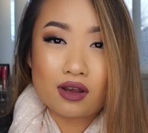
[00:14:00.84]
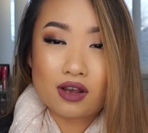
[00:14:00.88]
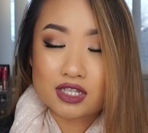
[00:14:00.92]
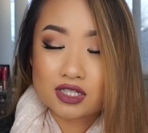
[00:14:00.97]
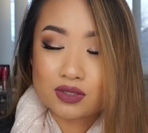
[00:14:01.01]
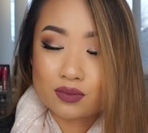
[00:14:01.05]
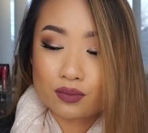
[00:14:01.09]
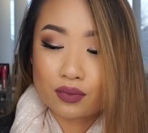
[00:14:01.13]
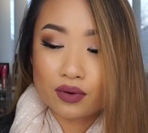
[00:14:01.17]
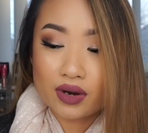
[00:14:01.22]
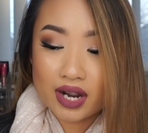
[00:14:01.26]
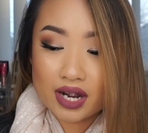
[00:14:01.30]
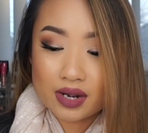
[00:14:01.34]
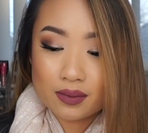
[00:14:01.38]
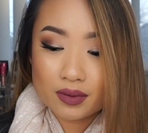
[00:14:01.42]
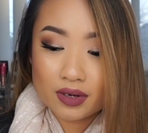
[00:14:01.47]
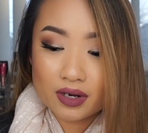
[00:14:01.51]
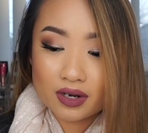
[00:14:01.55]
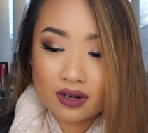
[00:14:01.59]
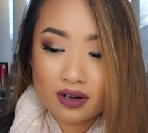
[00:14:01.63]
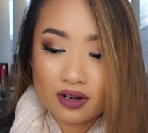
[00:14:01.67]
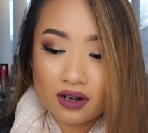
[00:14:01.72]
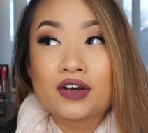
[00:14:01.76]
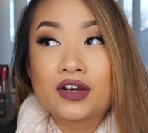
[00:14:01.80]
awesome
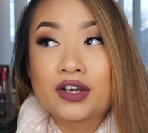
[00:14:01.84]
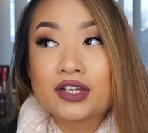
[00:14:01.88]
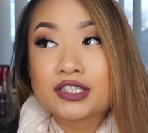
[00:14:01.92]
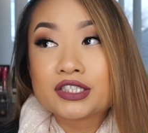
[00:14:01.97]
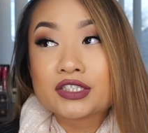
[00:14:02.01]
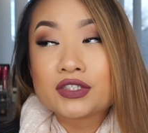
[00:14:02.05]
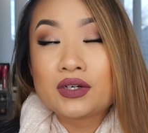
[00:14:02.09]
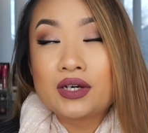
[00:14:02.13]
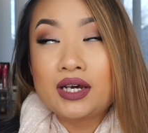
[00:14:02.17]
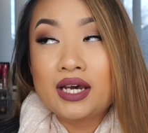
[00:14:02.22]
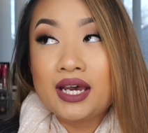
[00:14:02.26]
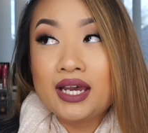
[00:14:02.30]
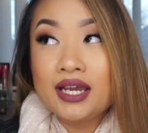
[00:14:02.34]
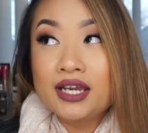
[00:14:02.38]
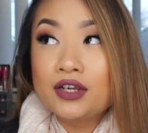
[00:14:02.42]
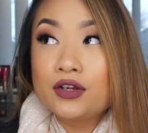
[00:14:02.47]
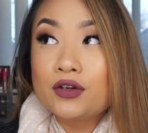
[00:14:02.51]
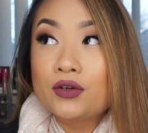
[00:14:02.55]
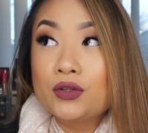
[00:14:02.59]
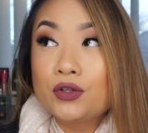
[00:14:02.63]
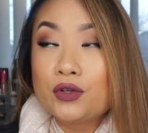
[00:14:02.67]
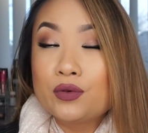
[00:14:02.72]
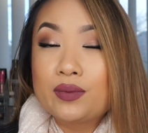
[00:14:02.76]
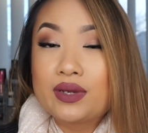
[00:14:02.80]
primer. Okay, so I
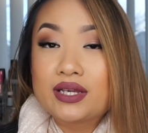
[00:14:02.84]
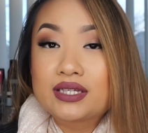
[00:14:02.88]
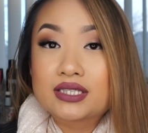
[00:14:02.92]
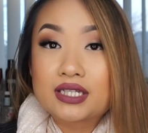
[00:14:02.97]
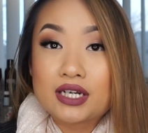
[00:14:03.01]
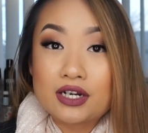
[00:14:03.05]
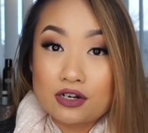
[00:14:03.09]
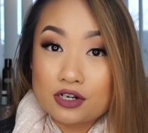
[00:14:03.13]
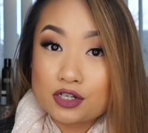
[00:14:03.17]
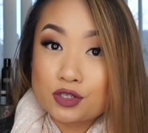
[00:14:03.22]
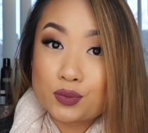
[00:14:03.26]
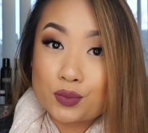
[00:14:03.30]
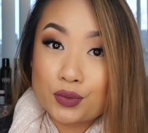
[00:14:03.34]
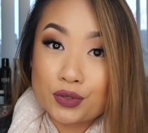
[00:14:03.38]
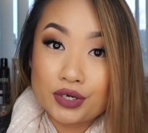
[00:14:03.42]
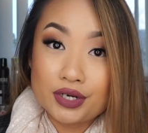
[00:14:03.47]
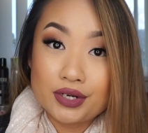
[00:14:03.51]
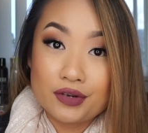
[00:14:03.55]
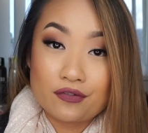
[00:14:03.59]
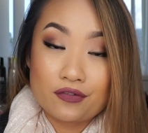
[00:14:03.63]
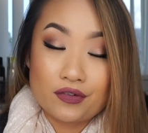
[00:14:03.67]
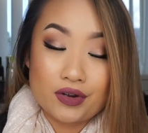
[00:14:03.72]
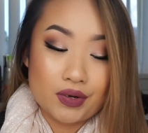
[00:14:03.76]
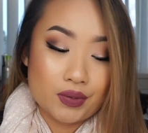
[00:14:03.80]
go through mascaras
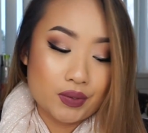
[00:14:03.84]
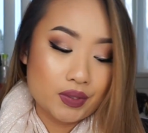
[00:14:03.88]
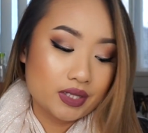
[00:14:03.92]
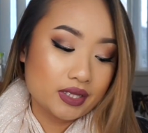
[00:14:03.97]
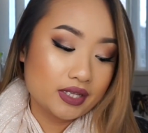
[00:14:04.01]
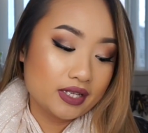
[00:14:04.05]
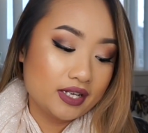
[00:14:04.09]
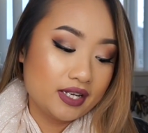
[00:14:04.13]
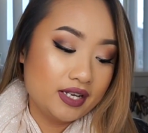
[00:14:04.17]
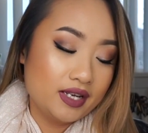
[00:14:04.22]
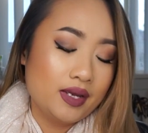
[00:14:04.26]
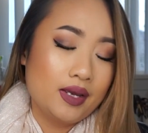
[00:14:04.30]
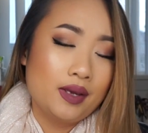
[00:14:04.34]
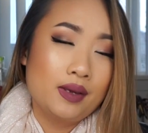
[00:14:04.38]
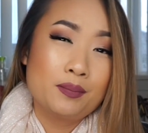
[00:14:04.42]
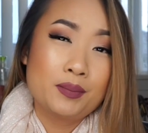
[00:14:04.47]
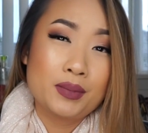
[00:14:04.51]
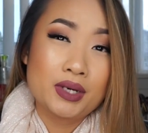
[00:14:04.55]
pretty frequently,